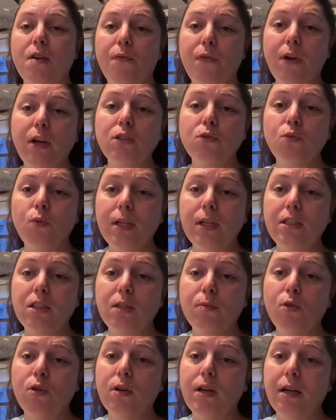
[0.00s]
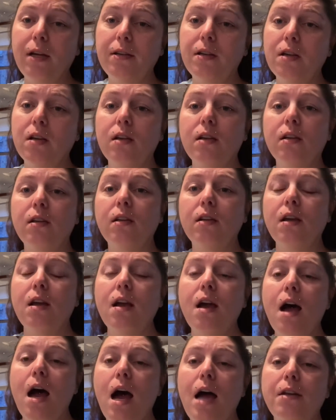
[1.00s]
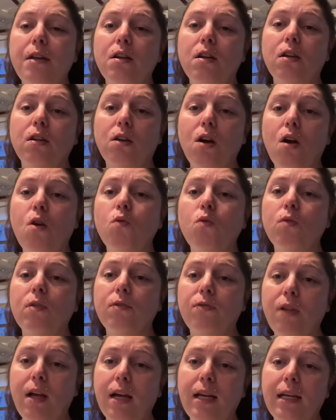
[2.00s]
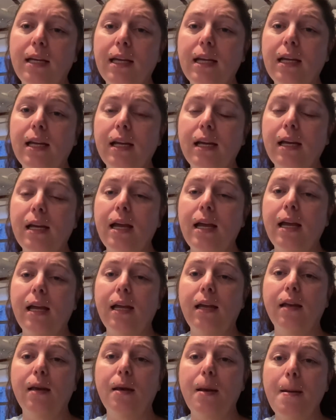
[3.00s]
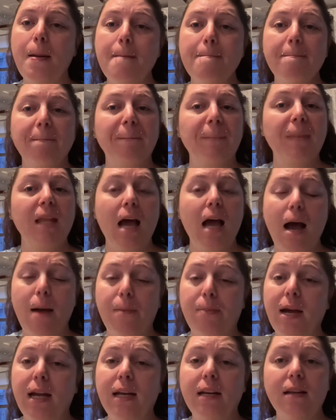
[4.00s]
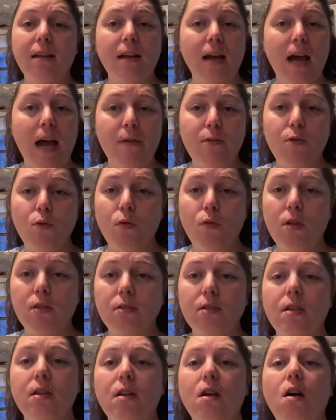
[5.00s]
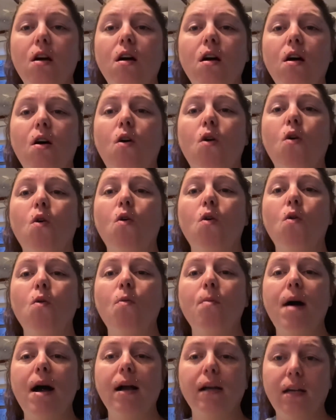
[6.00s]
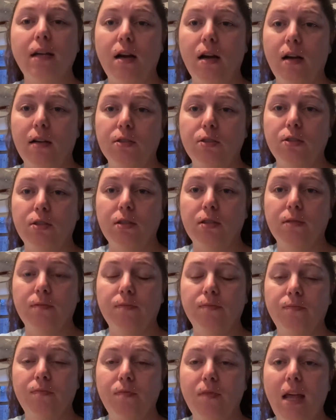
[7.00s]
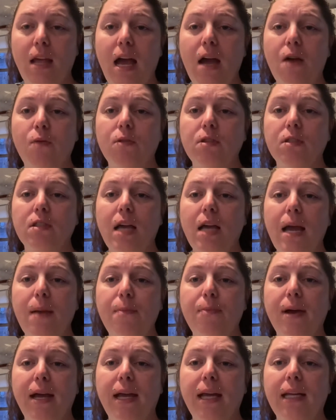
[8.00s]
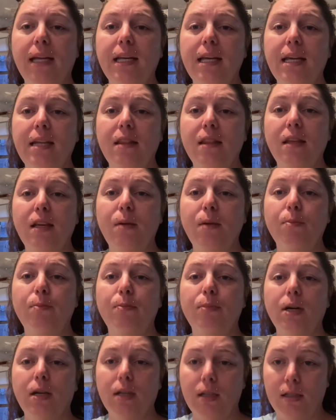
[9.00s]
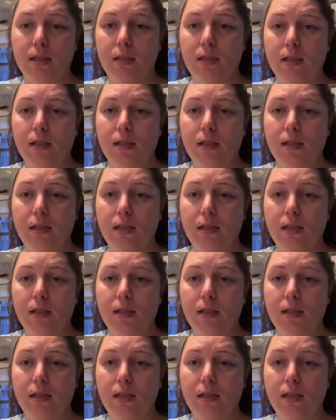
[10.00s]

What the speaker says: ouija board I done gold with flake in it, and I painted it afterwards, and oh my gosh, that was a pain in the butt.